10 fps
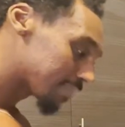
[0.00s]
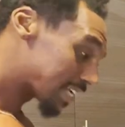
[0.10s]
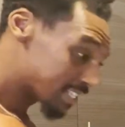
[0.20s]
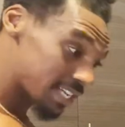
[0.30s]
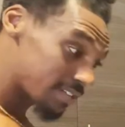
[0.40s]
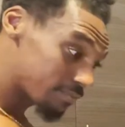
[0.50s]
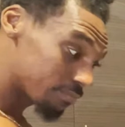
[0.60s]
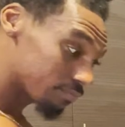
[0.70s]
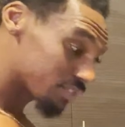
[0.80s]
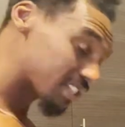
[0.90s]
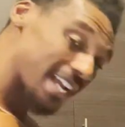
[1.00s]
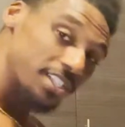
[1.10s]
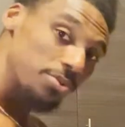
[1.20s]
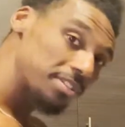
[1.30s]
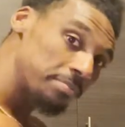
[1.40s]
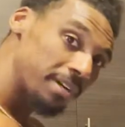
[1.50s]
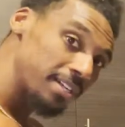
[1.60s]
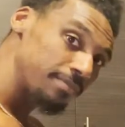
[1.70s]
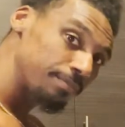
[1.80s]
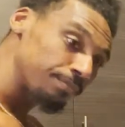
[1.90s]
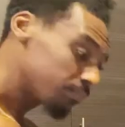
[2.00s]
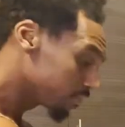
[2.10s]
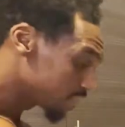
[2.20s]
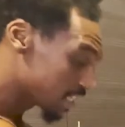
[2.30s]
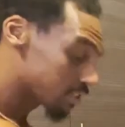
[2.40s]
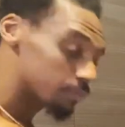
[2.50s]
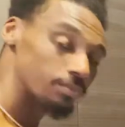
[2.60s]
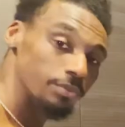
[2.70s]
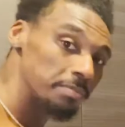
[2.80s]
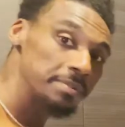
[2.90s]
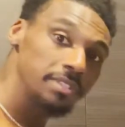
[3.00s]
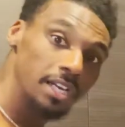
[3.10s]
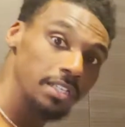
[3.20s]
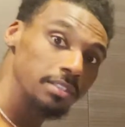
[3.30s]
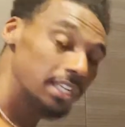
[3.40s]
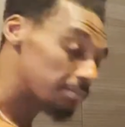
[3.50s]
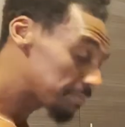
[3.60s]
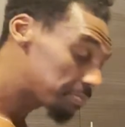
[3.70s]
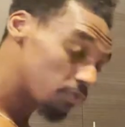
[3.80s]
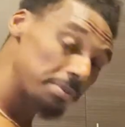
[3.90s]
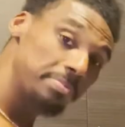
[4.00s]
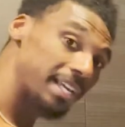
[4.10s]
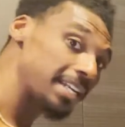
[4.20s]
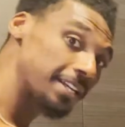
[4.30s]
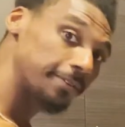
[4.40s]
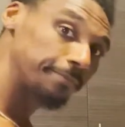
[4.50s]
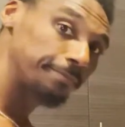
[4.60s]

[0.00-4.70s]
And then just gotta toast the bun and we'll be done and we'll be plating.